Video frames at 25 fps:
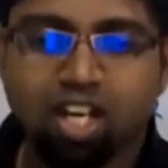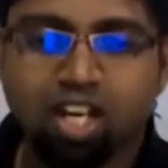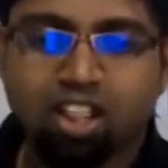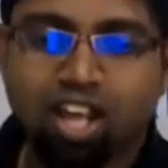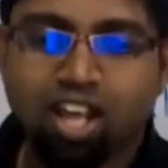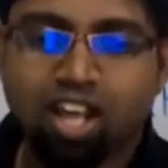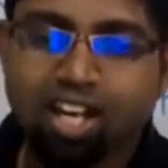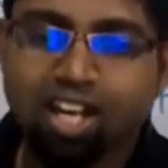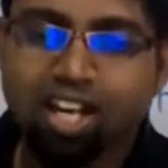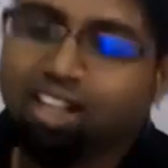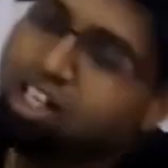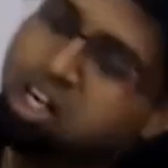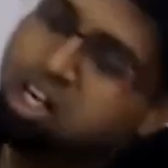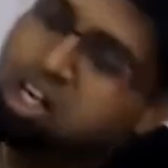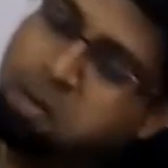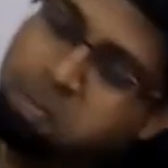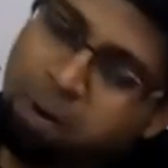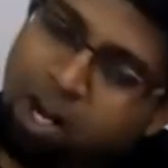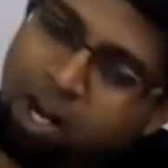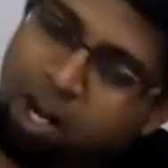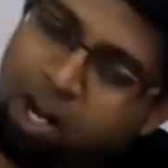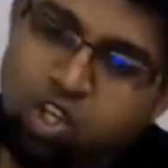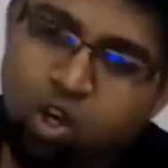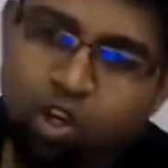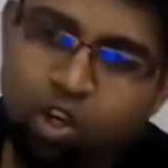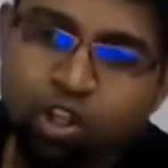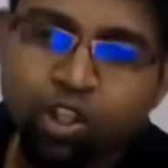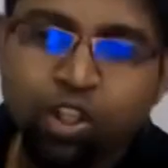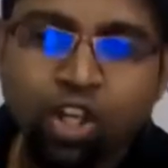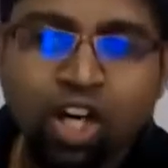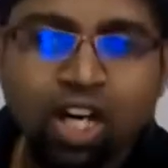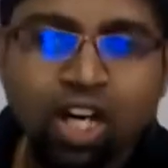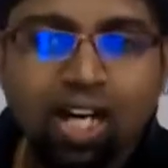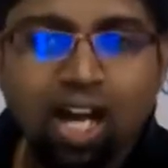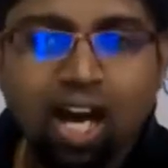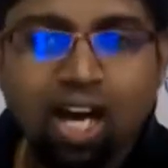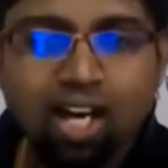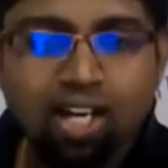Right? Depends on
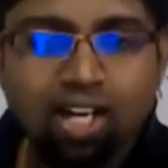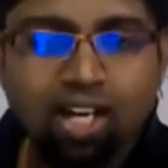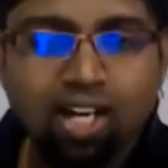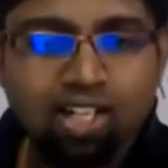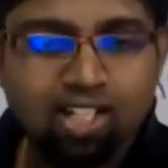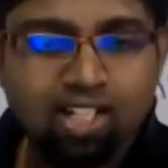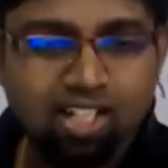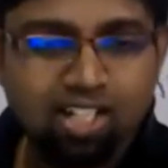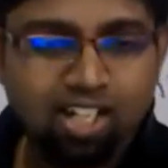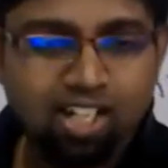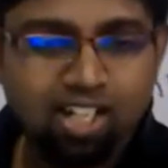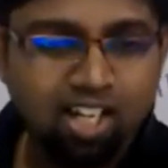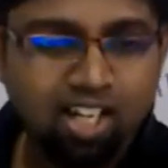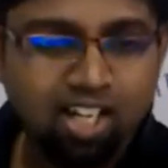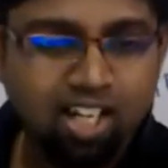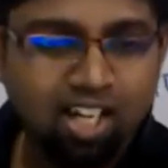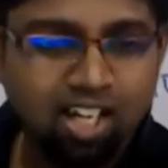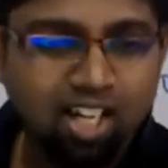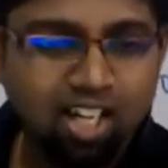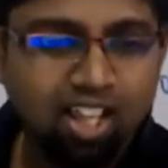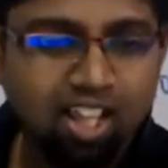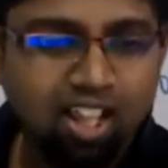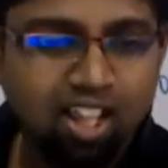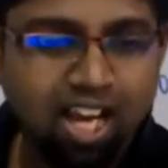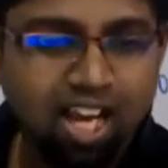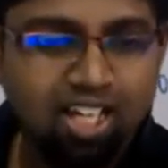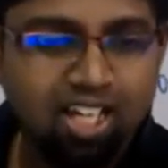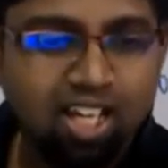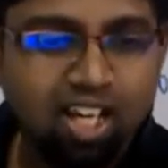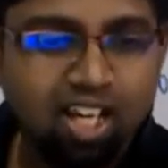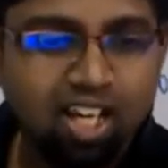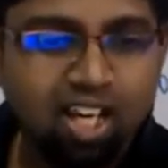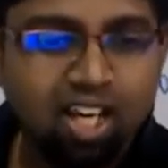your luck. Right?